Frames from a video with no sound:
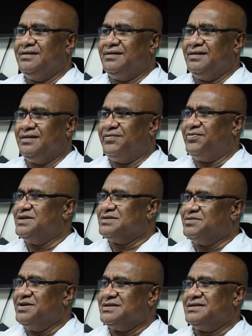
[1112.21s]
the
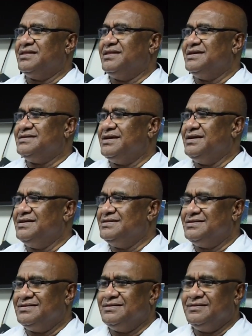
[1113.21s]
first question they say
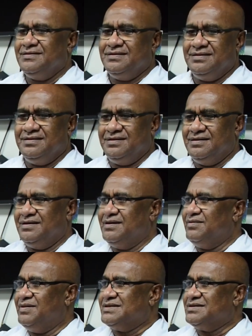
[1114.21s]
is,
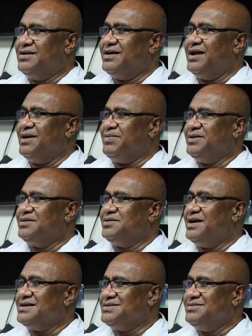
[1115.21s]
what's going to happen
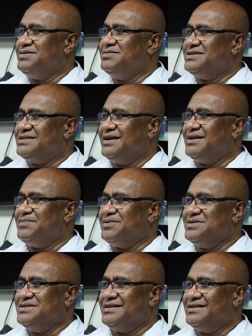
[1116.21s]
to us when we start a
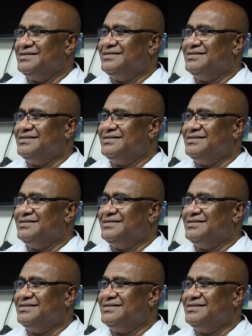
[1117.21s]
project?